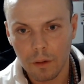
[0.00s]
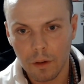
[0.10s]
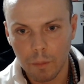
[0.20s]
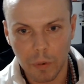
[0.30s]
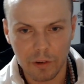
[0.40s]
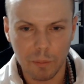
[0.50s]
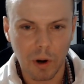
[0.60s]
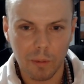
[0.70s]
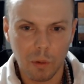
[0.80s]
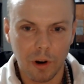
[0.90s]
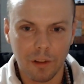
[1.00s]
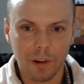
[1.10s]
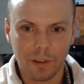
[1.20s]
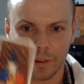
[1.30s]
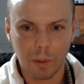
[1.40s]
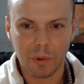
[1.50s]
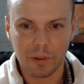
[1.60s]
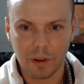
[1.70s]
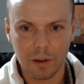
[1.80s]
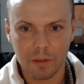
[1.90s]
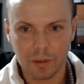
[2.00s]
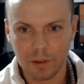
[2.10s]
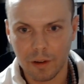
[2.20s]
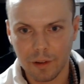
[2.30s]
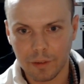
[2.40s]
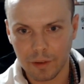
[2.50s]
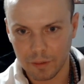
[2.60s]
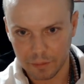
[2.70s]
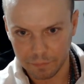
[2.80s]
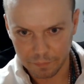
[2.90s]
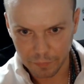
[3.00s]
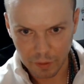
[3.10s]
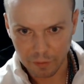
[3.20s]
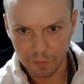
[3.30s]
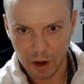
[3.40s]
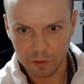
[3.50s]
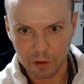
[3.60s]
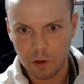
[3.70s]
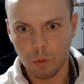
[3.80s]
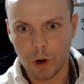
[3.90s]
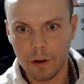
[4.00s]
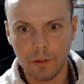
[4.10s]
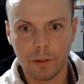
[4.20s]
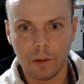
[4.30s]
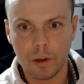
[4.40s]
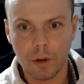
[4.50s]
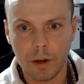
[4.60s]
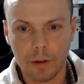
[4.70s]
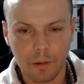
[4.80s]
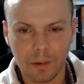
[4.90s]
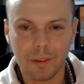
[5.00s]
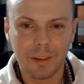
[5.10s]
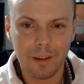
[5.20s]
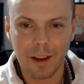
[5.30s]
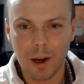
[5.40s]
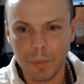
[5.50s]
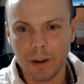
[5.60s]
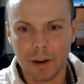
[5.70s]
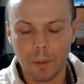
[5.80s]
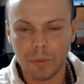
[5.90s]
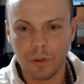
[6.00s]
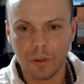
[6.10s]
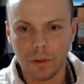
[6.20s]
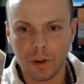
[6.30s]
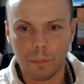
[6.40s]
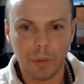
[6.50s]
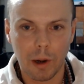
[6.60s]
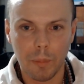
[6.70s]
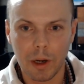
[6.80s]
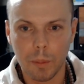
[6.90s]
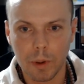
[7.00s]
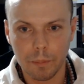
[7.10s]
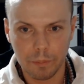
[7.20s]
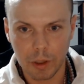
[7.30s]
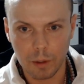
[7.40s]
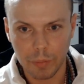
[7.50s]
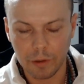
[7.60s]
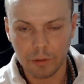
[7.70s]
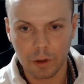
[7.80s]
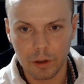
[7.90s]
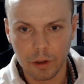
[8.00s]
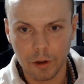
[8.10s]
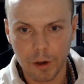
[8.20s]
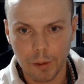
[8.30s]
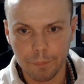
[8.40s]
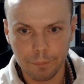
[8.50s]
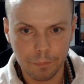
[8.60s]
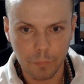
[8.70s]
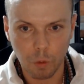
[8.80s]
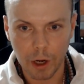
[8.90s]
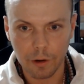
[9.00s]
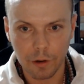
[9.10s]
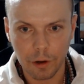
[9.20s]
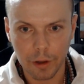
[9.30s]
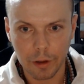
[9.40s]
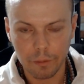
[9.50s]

But you probably want to look this up yourselves and all that stuff and factor your weight into it, right? Because they'll tell you how many cups you should drink bare minimum, based on your weight and all that.